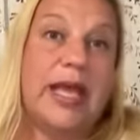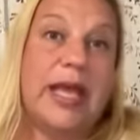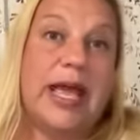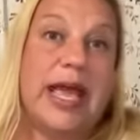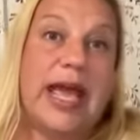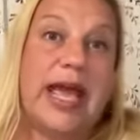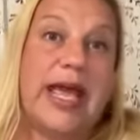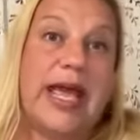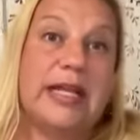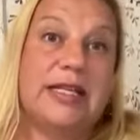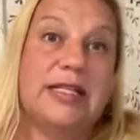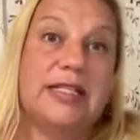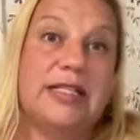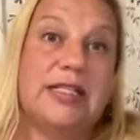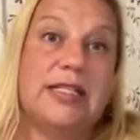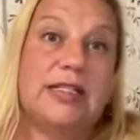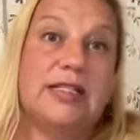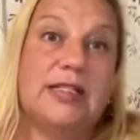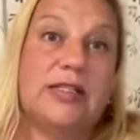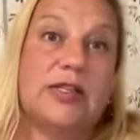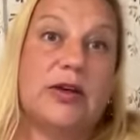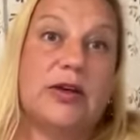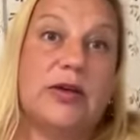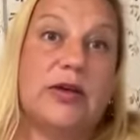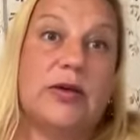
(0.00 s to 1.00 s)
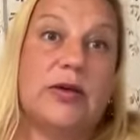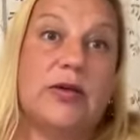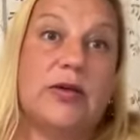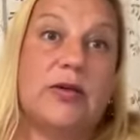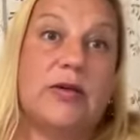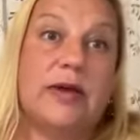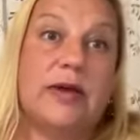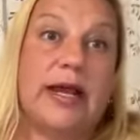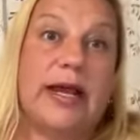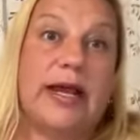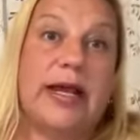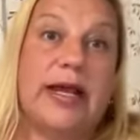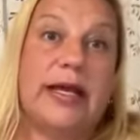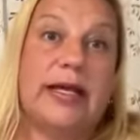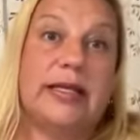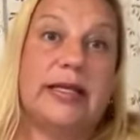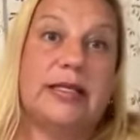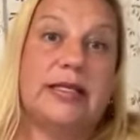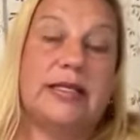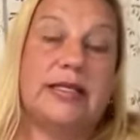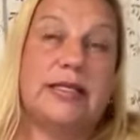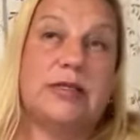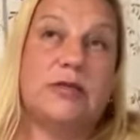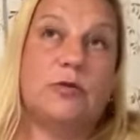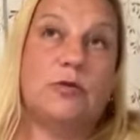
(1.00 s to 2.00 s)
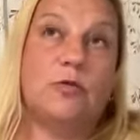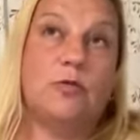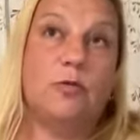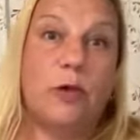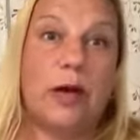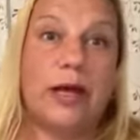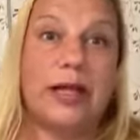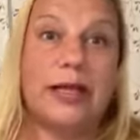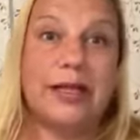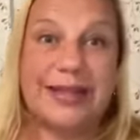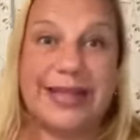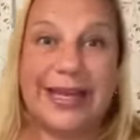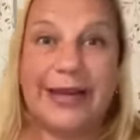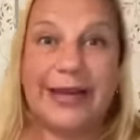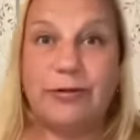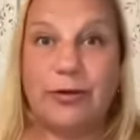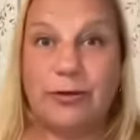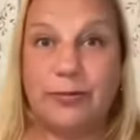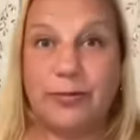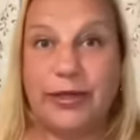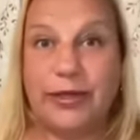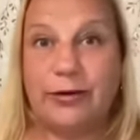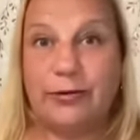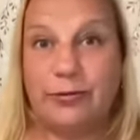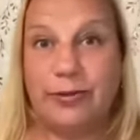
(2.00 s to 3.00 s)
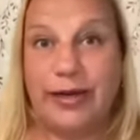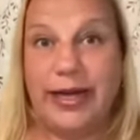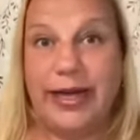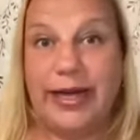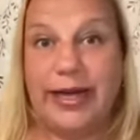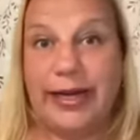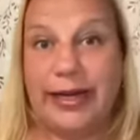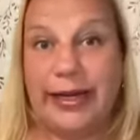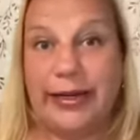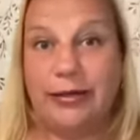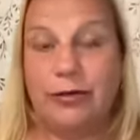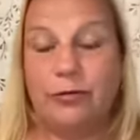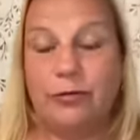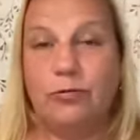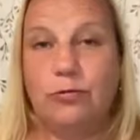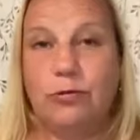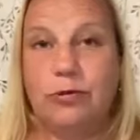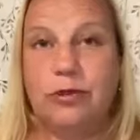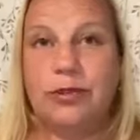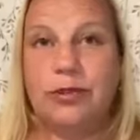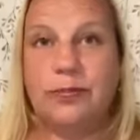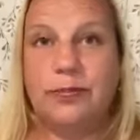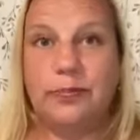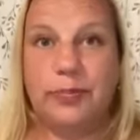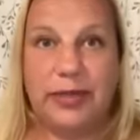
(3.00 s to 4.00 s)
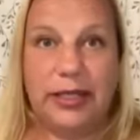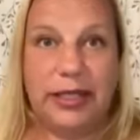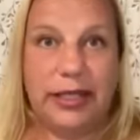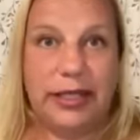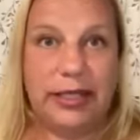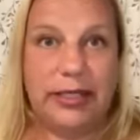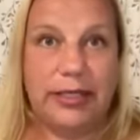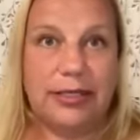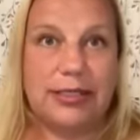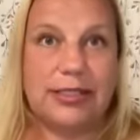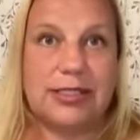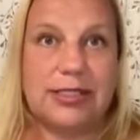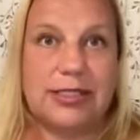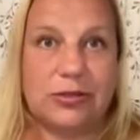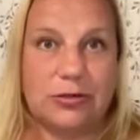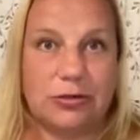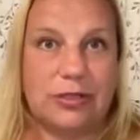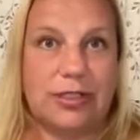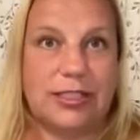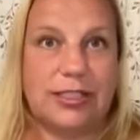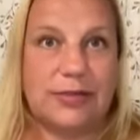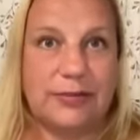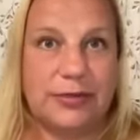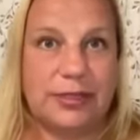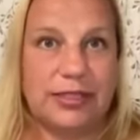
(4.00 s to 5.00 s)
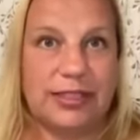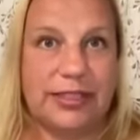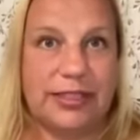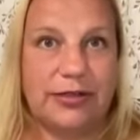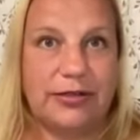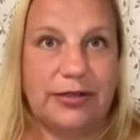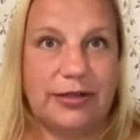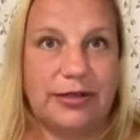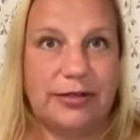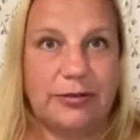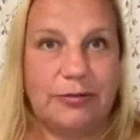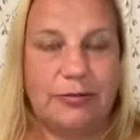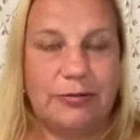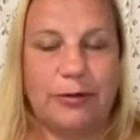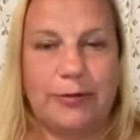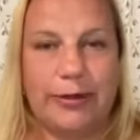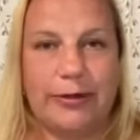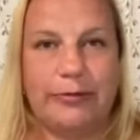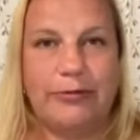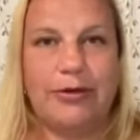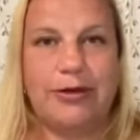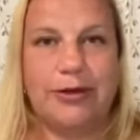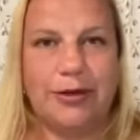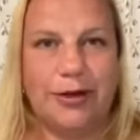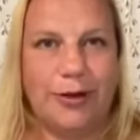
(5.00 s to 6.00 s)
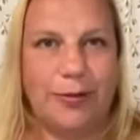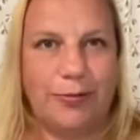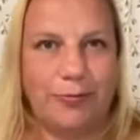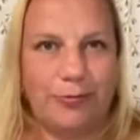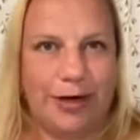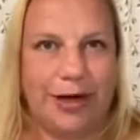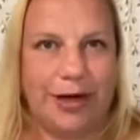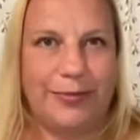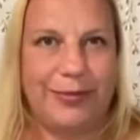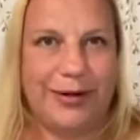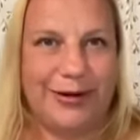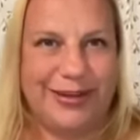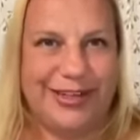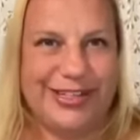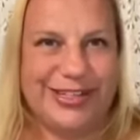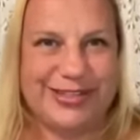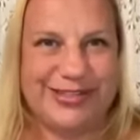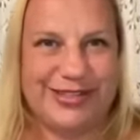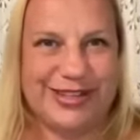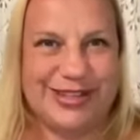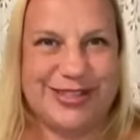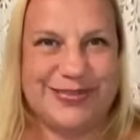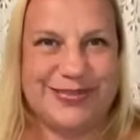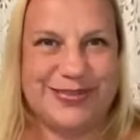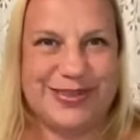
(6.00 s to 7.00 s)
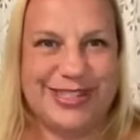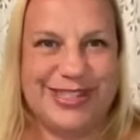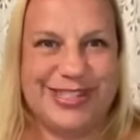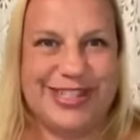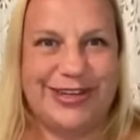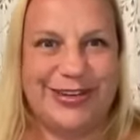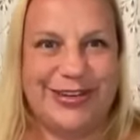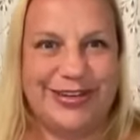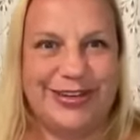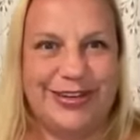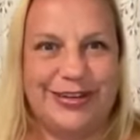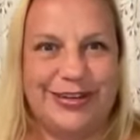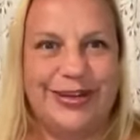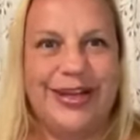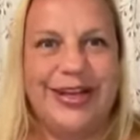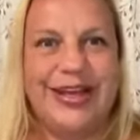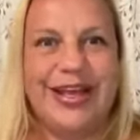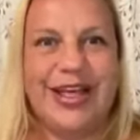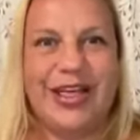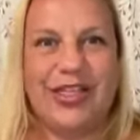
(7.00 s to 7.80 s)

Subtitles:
And so, and what they would be reading would be source material, what we would call primary source material.